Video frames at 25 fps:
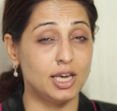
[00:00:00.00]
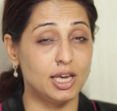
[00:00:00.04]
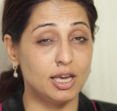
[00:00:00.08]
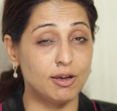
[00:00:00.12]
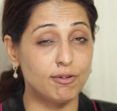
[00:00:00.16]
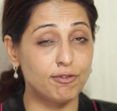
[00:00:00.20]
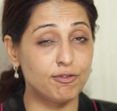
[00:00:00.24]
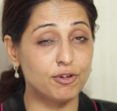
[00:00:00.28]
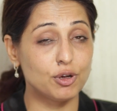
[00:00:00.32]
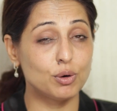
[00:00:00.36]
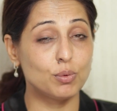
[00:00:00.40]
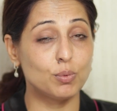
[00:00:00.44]

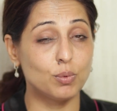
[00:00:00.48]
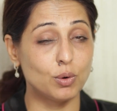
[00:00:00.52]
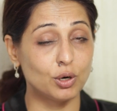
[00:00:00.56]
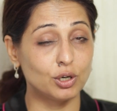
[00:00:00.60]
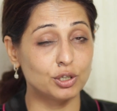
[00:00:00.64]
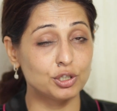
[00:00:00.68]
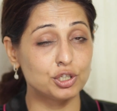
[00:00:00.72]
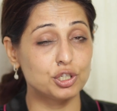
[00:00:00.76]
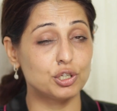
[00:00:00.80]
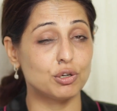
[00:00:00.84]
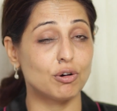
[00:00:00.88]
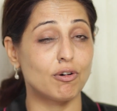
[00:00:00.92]
if you
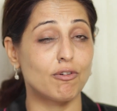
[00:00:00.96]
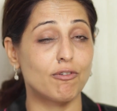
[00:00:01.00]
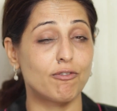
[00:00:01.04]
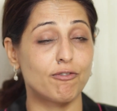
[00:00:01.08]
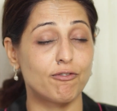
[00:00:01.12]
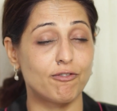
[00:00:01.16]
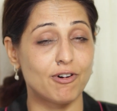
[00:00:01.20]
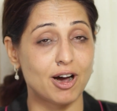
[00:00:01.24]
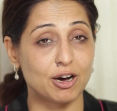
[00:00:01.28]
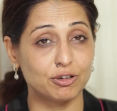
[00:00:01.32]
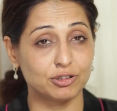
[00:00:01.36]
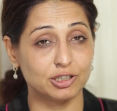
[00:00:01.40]
want your
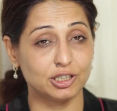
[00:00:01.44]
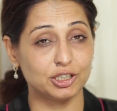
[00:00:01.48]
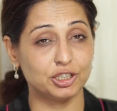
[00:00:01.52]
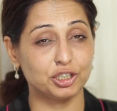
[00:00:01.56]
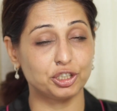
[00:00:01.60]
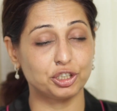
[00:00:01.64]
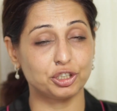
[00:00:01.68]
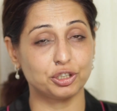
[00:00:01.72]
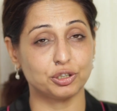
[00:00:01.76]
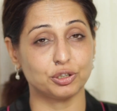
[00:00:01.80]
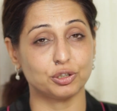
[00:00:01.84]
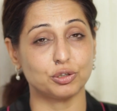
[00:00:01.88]

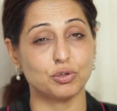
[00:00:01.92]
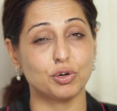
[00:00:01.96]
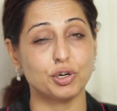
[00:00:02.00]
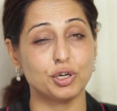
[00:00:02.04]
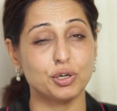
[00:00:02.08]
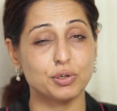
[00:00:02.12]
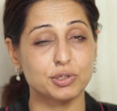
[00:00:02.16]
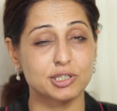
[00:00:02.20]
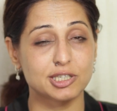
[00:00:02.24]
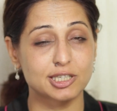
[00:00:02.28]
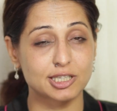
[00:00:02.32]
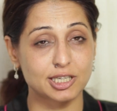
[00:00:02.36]
foundation or
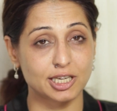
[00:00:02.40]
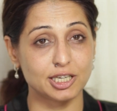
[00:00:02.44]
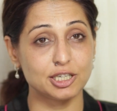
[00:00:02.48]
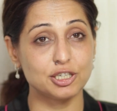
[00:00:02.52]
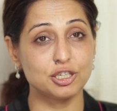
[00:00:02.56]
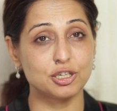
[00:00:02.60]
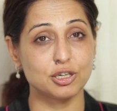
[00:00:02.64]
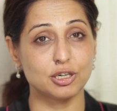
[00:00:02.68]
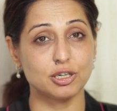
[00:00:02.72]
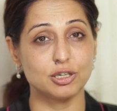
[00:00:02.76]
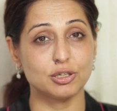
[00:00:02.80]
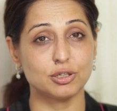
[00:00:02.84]
your
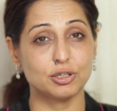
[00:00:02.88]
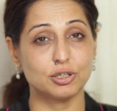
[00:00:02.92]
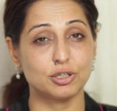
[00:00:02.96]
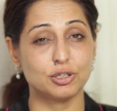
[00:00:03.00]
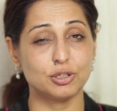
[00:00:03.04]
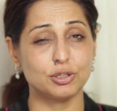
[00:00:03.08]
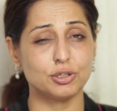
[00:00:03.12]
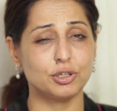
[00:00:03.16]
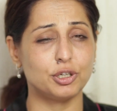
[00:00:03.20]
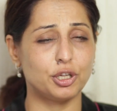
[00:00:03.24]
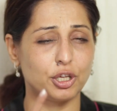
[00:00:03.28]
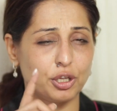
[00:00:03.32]
skin to look
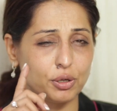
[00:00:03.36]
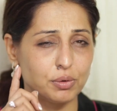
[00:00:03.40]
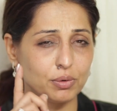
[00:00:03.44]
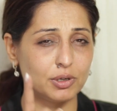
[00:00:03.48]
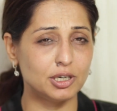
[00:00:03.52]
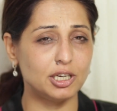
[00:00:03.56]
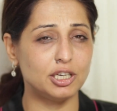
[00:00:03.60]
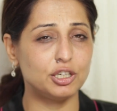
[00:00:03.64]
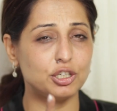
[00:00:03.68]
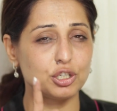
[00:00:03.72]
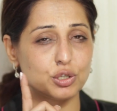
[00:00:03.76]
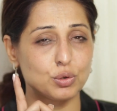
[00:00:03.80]
good, you
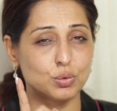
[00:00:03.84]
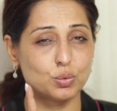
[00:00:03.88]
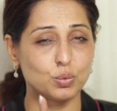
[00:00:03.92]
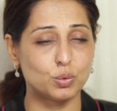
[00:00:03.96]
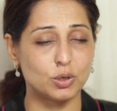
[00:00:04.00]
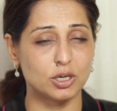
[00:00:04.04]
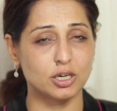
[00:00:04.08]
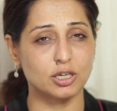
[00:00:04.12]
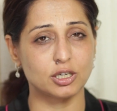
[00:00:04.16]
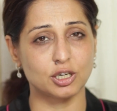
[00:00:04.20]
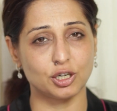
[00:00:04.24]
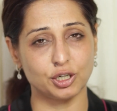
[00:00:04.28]
need to
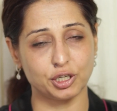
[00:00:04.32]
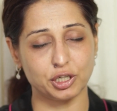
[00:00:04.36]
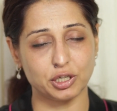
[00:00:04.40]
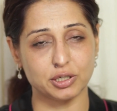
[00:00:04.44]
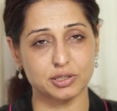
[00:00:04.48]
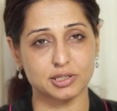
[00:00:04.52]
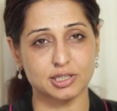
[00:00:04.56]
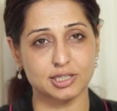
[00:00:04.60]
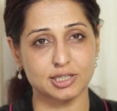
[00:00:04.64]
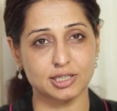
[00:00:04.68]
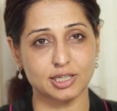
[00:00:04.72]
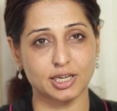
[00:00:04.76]
work on
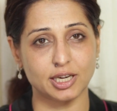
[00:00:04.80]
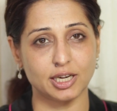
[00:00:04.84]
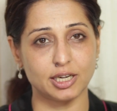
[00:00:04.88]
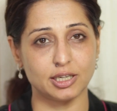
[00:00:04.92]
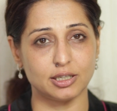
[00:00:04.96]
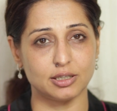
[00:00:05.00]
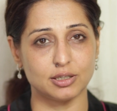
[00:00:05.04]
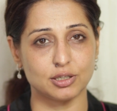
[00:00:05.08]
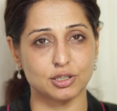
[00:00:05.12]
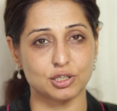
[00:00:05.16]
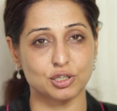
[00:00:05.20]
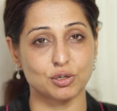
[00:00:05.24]
your
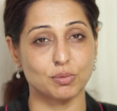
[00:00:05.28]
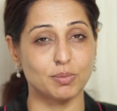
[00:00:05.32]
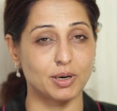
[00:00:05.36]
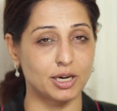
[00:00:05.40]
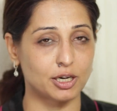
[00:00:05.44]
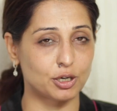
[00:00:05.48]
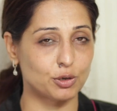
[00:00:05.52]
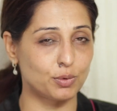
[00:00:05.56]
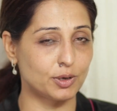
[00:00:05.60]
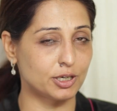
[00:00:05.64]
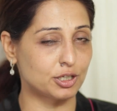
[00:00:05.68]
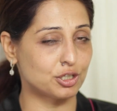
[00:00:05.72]
skin. So
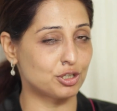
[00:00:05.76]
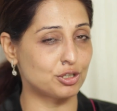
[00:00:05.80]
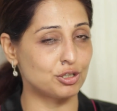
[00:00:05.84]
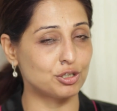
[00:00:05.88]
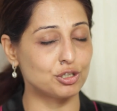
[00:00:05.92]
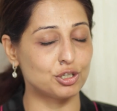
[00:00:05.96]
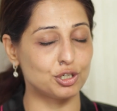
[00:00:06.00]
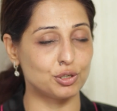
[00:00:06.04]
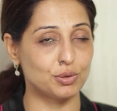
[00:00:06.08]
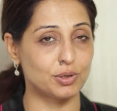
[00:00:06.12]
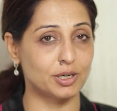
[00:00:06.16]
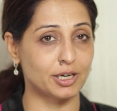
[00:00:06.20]
my
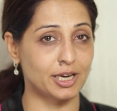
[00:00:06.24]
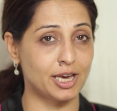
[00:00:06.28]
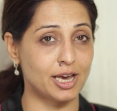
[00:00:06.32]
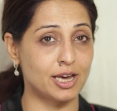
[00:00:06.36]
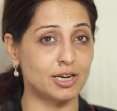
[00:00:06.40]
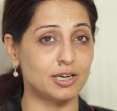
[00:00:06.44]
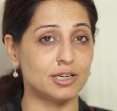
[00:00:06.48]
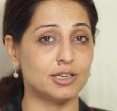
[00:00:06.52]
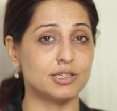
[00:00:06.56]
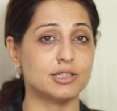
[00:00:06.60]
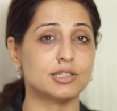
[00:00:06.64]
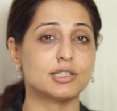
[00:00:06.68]
question to you
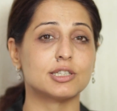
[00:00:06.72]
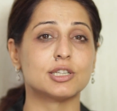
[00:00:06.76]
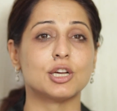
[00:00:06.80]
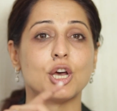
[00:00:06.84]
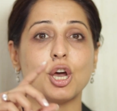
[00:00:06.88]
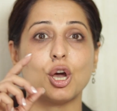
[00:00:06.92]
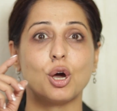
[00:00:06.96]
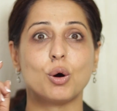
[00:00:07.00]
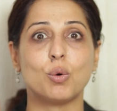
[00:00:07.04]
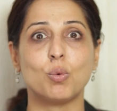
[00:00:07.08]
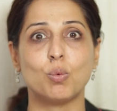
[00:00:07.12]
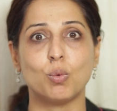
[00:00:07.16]
again
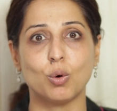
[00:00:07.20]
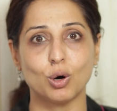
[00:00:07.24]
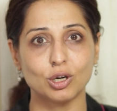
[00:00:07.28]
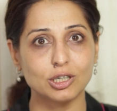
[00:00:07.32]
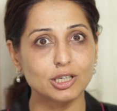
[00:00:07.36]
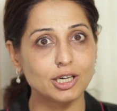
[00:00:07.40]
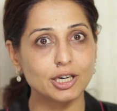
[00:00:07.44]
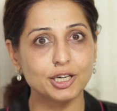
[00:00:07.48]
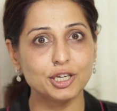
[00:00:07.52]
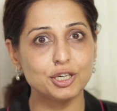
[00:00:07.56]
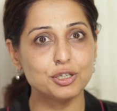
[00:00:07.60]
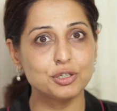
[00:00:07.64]
is,
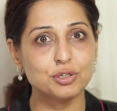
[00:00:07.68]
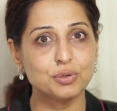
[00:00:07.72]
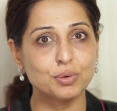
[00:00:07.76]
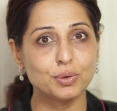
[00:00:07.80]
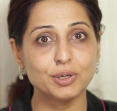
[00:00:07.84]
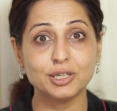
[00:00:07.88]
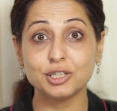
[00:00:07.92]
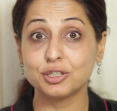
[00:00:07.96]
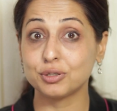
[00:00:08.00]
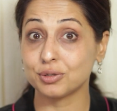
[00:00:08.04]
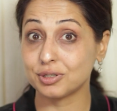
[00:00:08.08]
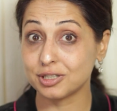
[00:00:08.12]
what are you
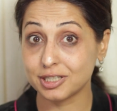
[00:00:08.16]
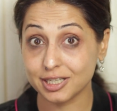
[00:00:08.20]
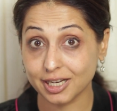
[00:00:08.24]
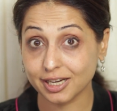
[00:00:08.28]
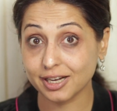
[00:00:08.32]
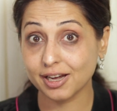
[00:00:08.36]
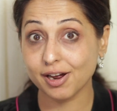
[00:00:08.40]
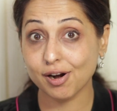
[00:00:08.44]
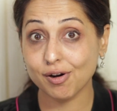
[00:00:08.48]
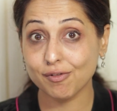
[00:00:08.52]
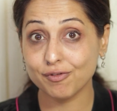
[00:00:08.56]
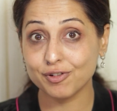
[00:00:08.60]
doing to
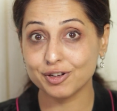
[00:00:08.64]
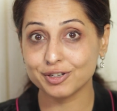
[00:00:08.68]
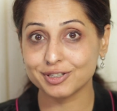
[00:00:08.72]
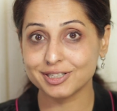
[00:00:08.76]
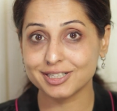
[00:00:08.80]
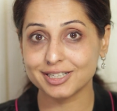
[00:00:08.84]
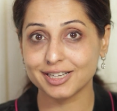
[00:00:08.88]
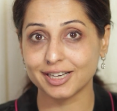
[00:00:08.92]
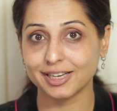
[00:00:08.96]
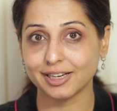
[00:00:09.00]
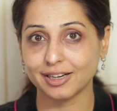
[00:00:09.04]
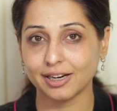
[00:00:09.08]
take care of your
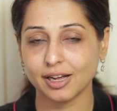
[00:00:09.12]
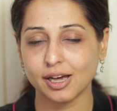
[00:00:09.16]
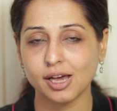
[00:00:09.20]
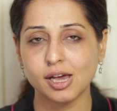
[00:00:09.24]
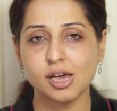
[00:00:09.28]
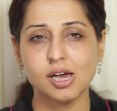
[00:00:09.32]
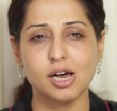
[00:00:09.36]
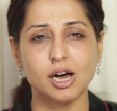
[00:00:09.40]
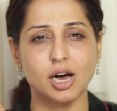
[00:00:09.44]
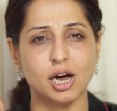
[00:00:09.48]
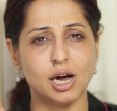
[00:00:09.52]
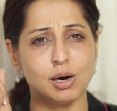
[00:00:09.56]
skin?
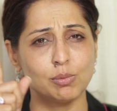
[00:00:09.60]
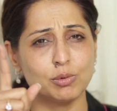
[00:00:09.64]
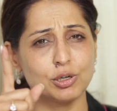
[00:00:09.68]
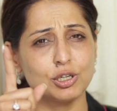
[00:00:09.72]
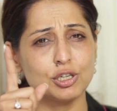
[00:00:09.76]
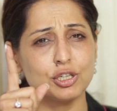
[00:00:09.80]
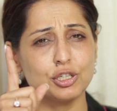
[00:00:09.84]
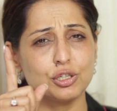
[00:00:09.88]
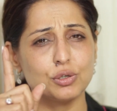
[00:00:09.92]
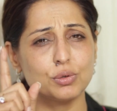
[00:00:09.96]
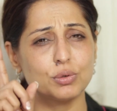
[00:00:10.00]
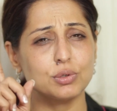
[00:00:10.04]
I'm
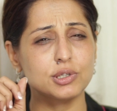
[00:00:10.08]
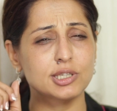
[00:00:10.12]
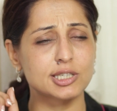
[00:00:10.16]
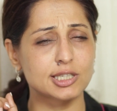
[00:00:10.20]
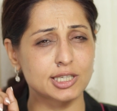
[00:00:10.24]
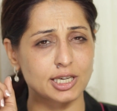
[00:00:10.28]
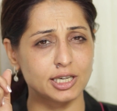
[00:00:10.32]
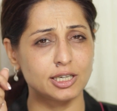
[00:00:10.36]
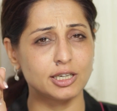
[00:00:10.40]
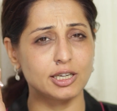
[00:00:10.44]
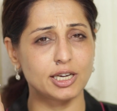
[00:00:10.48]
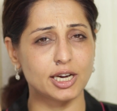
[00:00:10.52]
going to do
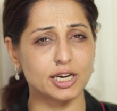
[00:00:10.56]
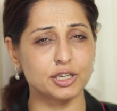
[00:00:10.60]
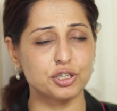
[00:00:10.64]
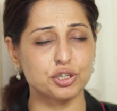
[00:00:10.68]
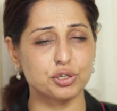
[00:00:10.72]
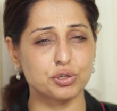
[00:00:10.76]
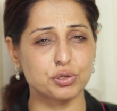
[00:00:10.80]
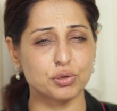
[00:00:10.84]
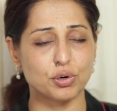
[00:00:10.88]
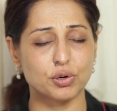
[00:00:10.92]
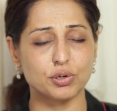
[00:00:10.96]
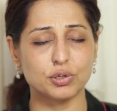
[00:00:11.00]
skincare
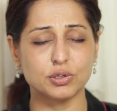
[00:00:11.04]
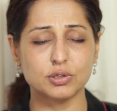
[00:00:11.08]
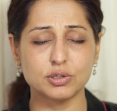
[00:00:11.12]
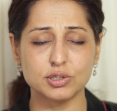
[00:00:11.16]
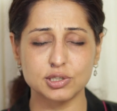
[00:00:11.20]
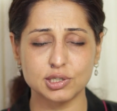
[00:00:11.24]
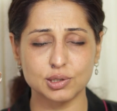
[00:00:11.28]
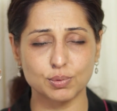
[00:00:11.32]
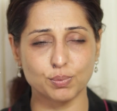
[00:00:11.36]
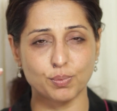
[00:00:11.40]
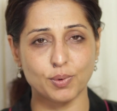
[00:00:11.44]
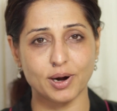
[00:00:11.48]

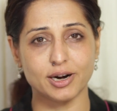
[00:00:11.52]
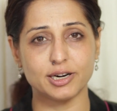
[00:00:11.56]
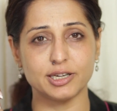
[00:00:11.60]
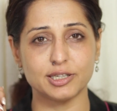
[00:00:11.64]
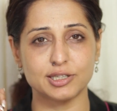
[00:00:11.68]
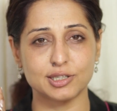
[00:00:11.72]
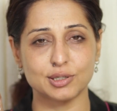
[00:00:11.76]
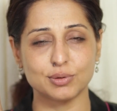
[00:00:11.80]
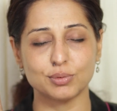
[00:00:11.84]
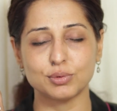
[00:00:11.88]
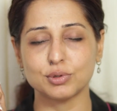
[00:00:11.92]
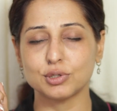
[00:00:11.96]
tutorials very
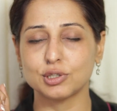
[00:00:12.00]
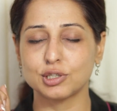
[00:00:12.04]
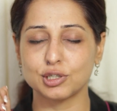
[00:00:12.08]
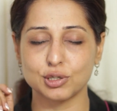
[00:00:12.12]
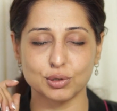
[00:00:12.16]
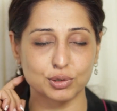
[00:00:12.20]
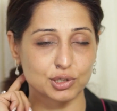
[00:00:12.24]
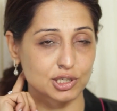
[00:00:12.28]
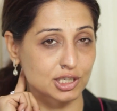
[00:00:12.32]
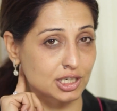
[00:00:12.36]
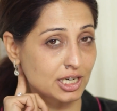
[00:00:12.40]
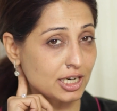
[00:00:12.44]
soon,
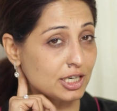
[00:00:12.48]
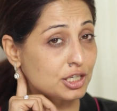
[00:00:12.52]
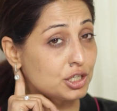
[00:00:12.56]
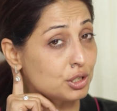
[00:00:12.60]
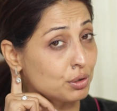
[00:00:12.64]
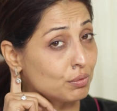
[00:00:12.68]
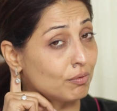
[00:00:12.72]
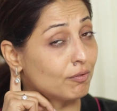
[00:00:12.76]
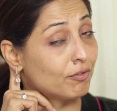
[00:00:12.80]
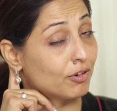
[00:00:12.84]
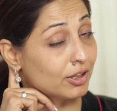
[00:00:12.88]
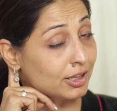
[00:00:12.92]
so stay
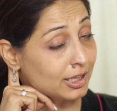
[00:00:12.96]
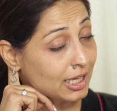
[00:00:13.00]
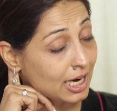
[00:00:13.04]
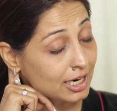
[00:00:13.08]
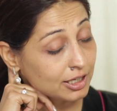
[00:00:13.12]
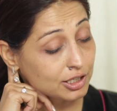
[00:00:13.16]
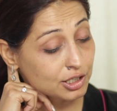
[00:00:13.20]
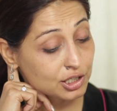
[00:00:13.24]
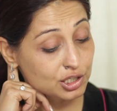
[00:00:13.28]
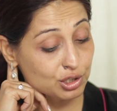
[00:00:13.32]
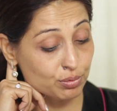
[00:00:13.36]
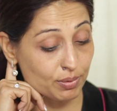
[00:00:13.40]
tuned for
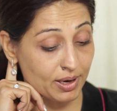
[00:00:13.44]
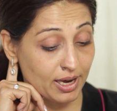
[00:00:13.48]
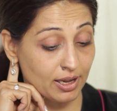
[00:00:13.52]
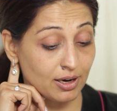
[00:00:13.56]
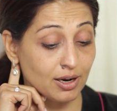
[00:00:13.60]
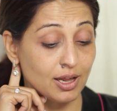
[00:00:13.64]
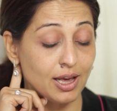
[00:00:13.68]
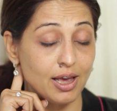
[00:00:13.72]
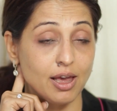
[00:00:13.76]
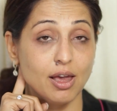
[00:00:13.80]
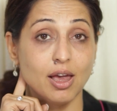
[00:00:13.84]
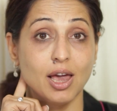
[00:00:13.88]
that as
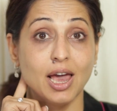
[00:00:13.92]
well.